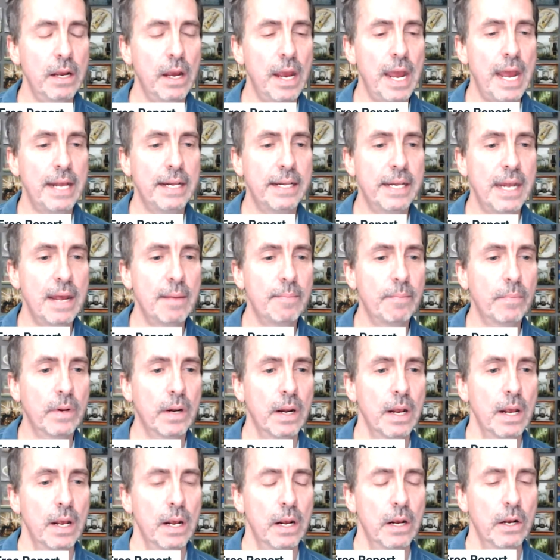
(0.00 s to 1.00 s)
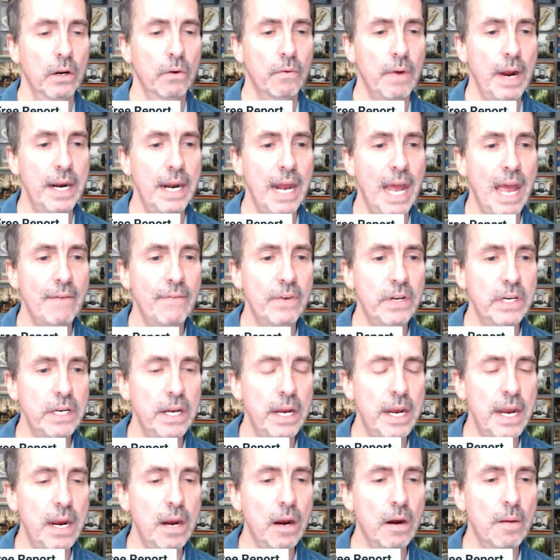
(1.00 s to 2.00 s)
Hey, Tim, great having
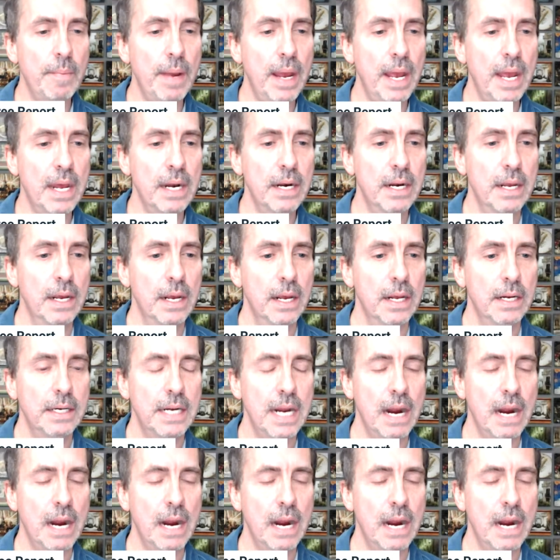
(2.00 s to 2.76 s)
you here, man.